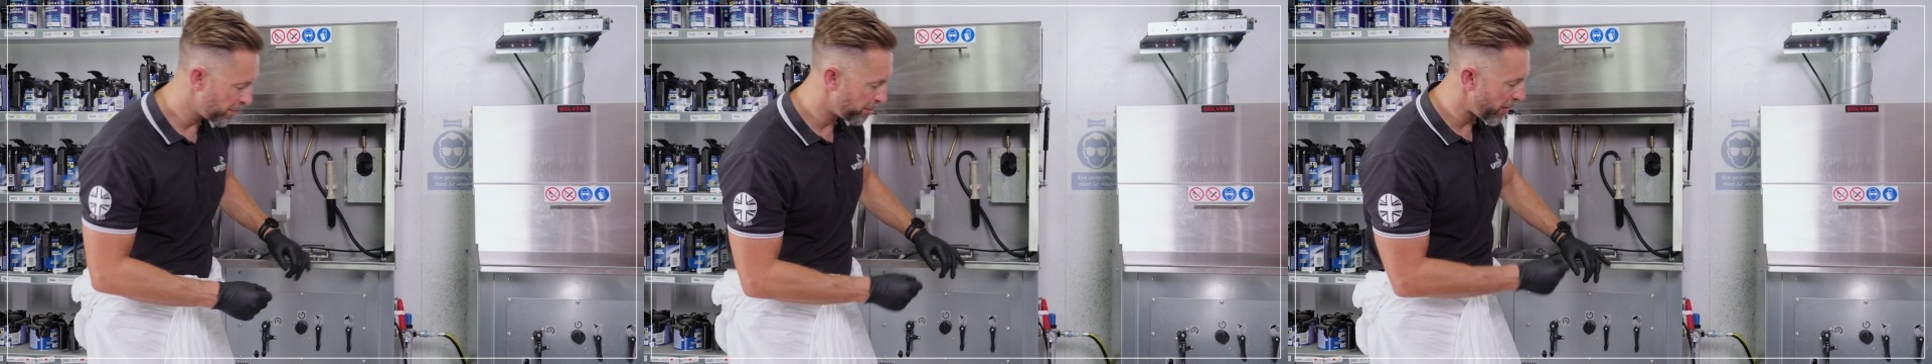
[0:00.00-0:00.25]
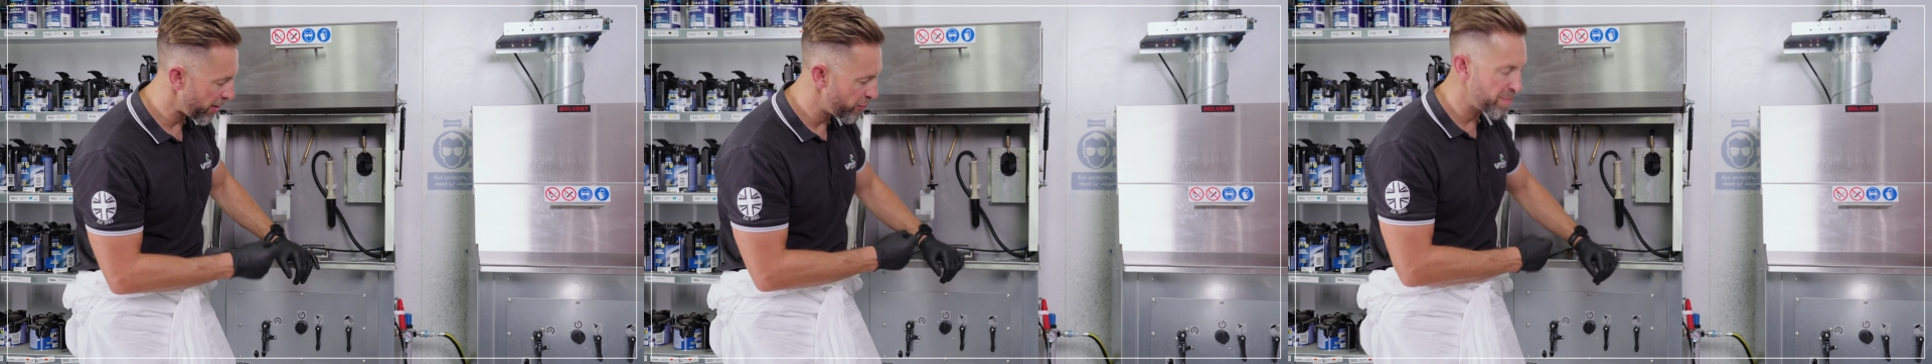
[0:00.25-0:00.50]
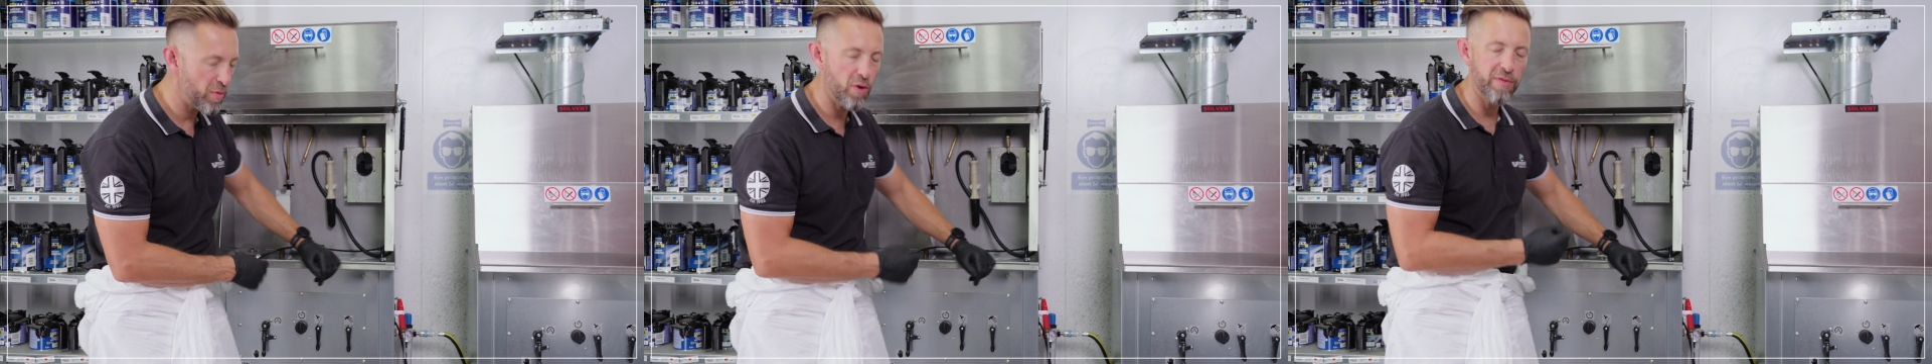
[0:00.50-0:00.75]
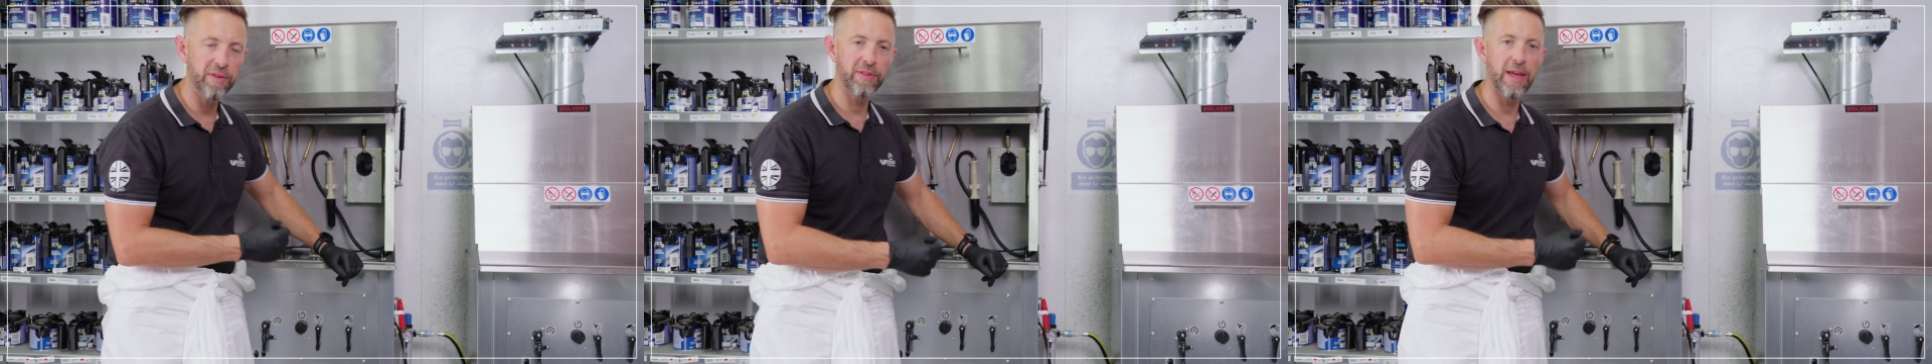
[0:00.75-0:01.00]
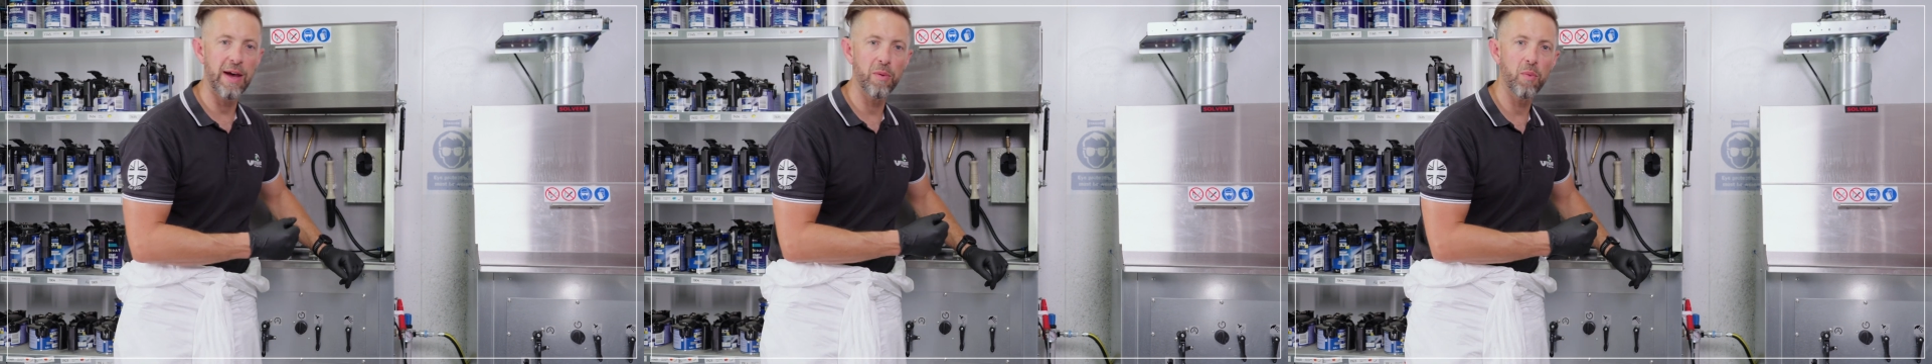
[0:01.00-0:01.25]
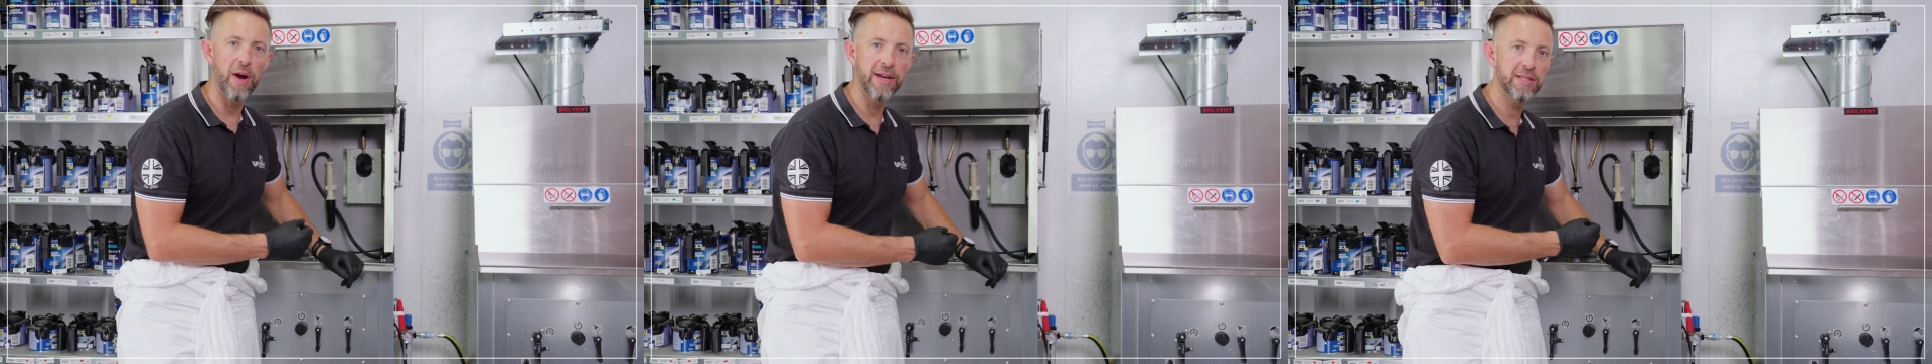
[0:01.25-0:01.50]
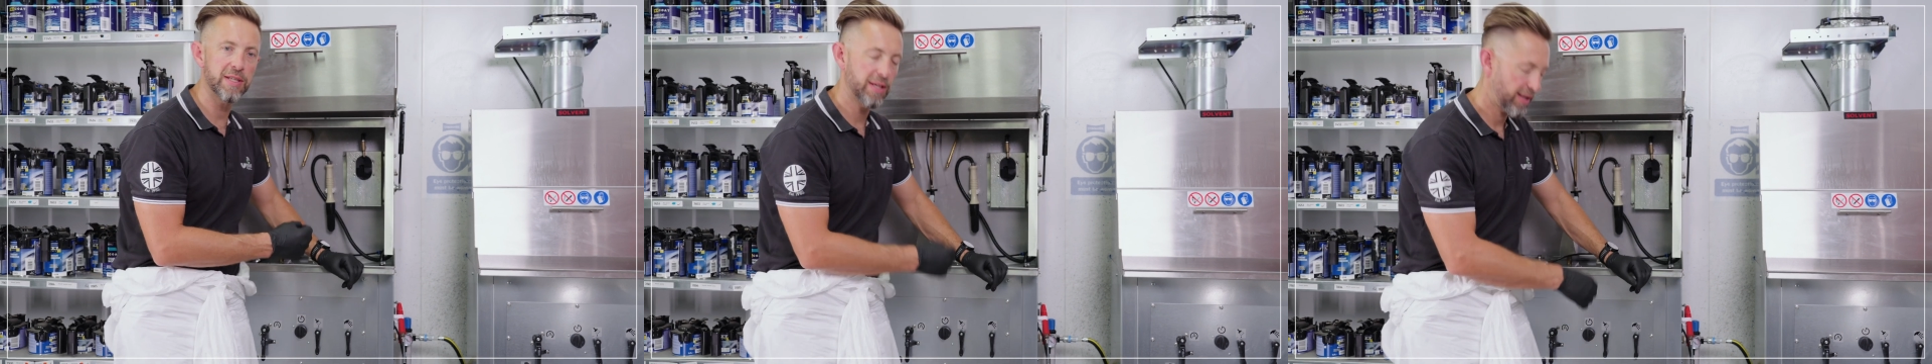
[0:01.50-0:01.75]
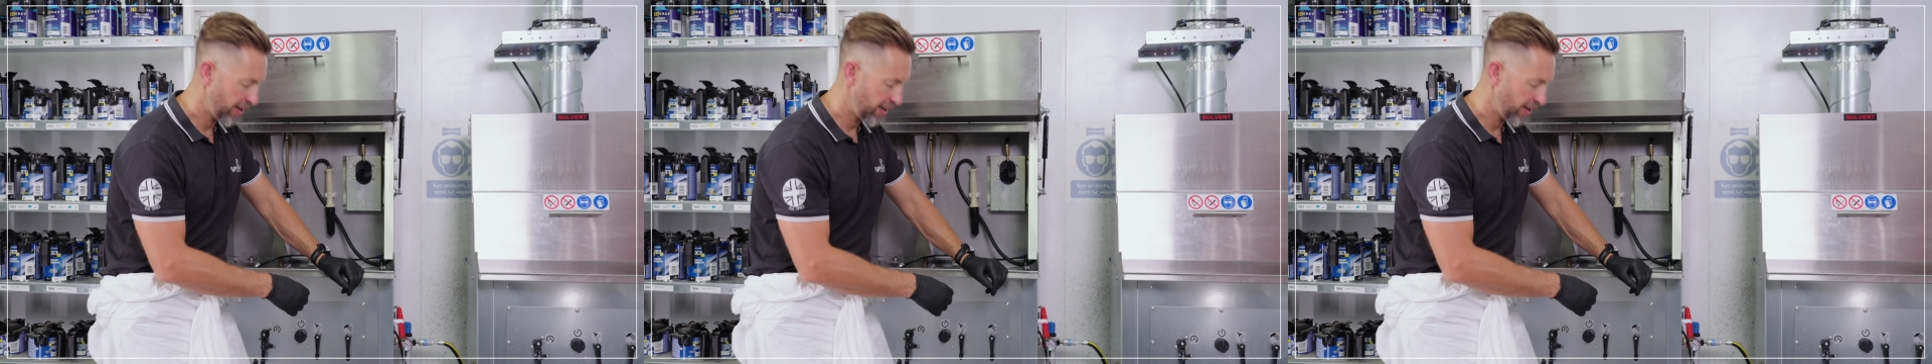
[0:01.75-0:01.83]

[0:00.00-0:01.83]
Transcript: by removing that waste